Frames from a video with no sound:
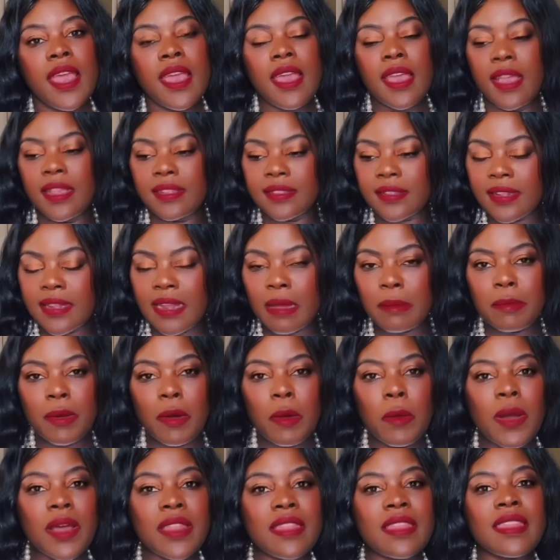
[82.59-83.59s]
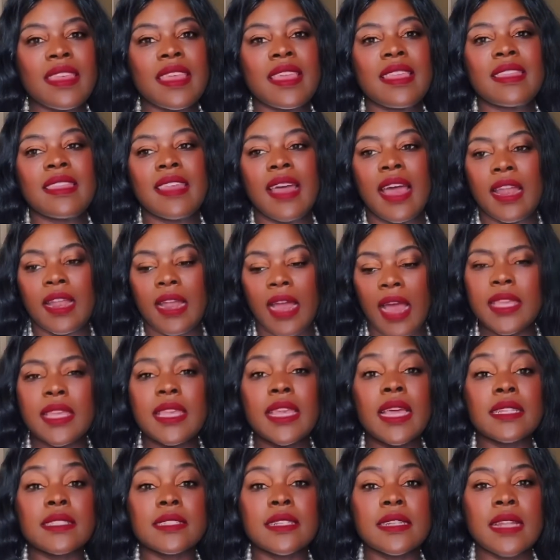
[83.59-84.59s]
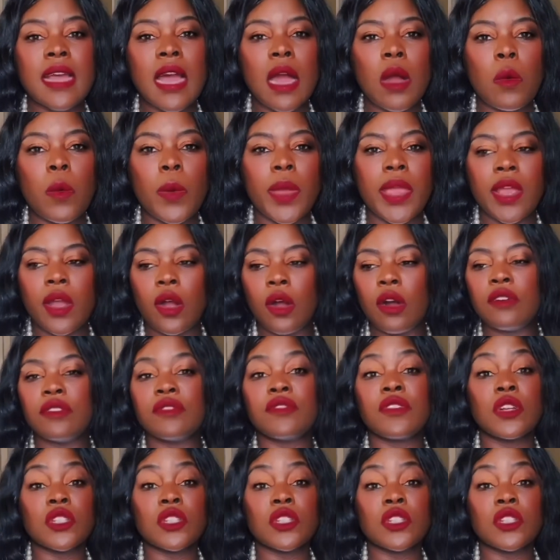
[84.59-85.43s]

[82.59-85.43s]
It's the number one thing that gets in our way of